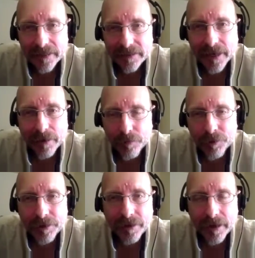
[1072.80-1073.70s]

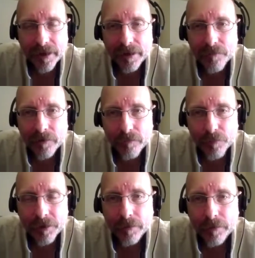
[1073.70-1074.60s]
is that really
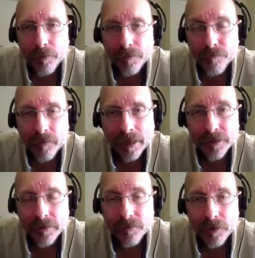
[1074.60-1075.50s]
kind of a
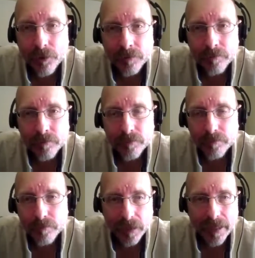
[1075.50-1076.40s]
reflection of our
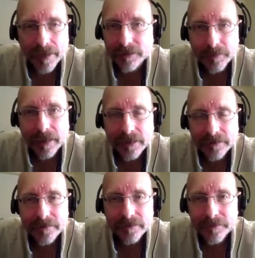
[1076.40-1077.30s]
own
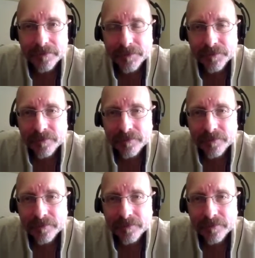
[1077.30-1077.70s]
blind spots?